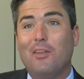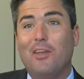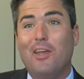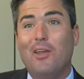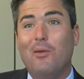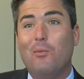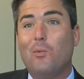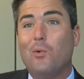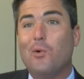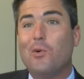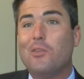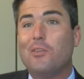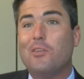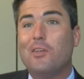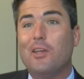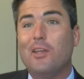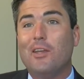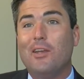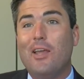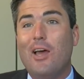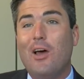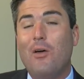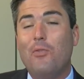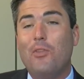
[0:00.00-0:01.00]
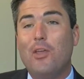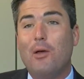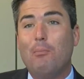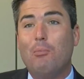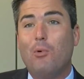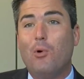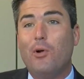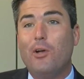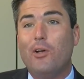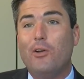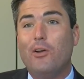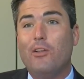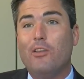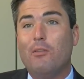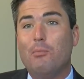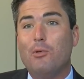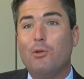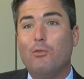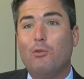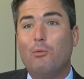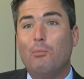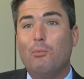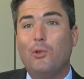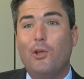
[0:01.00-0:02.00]
and word's getting out that Port Huron's a
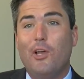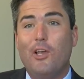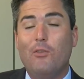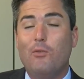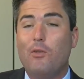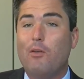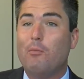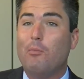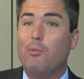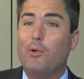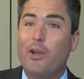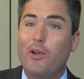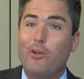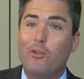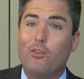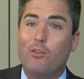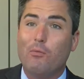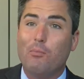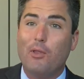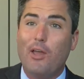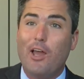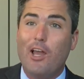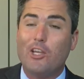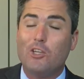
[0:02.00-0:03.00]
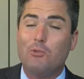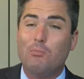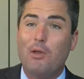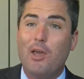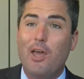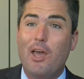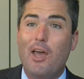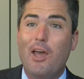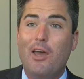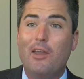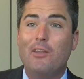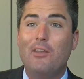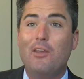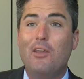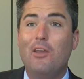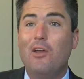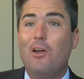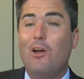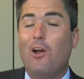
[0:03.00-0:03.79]
beautiful place. We have a brand new splash pad.